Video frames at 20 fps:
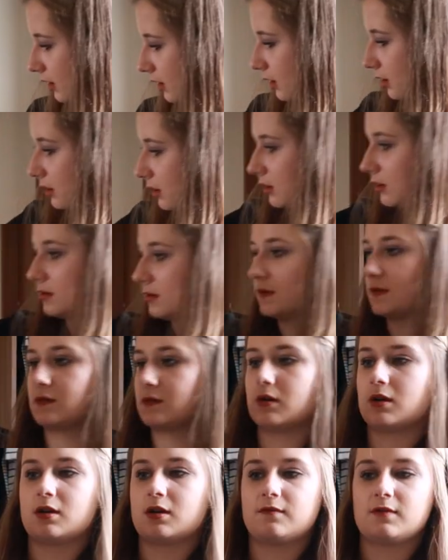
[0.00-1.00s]
Yeah,
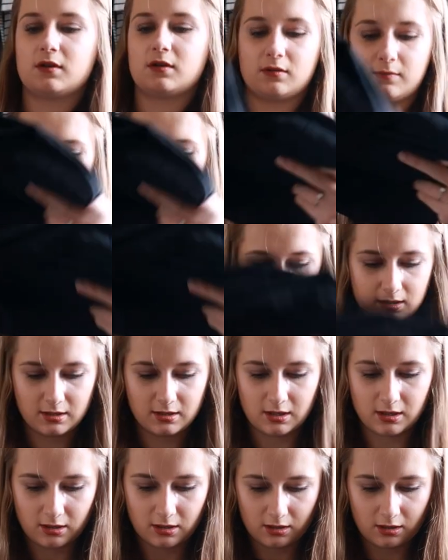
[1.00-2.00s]
so I have another pair of
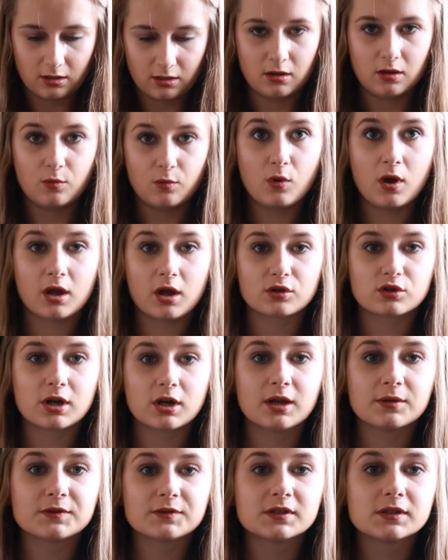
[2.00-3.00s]
work
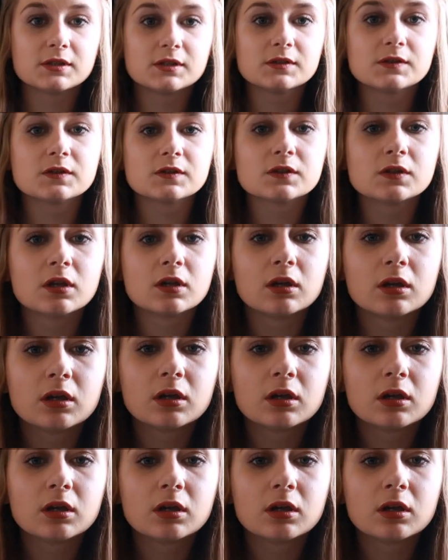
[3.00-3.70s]
trousers.